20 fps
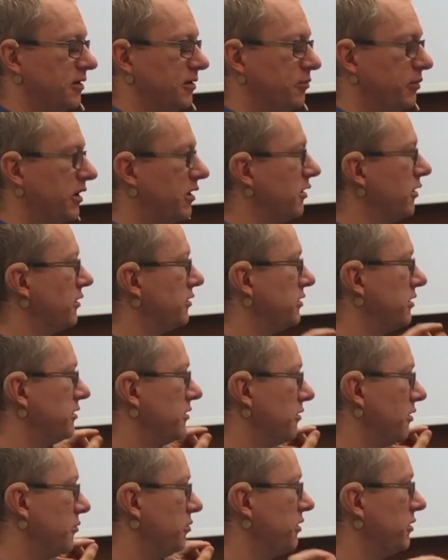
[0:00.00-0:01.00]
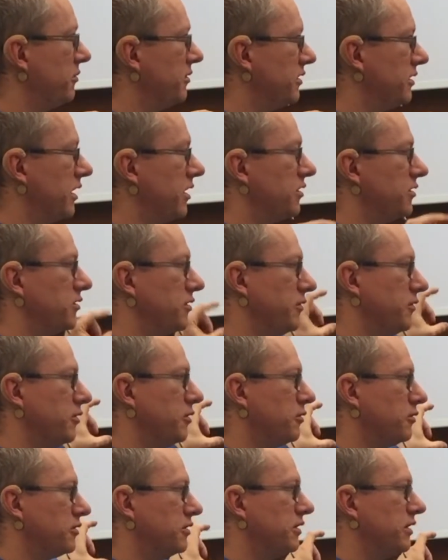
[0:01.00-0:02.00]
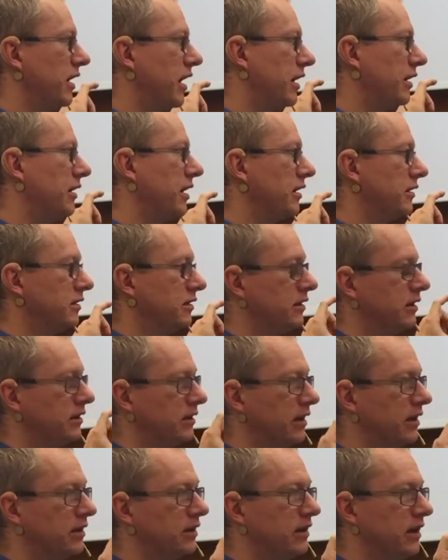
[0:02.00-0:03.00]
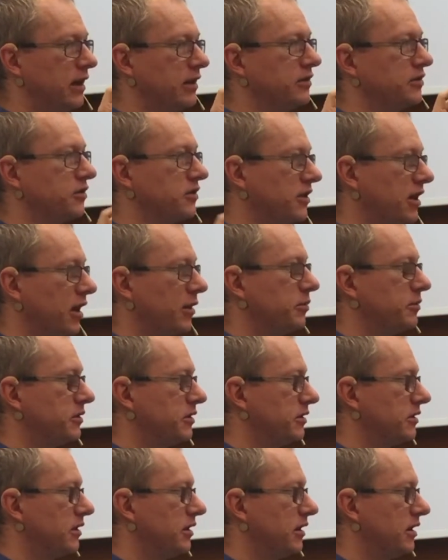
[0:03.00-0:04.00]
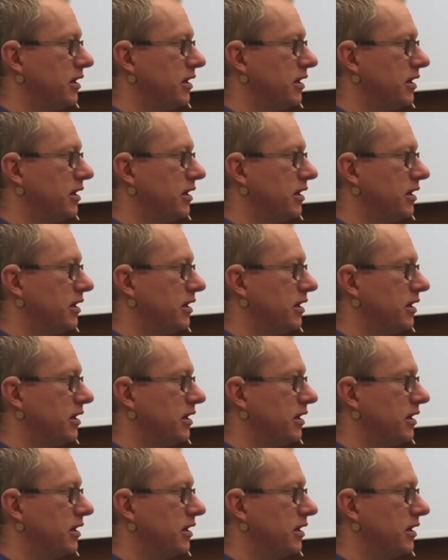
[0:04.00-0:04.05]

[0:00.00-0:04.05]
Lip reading: Because the optimization of those 999 scripts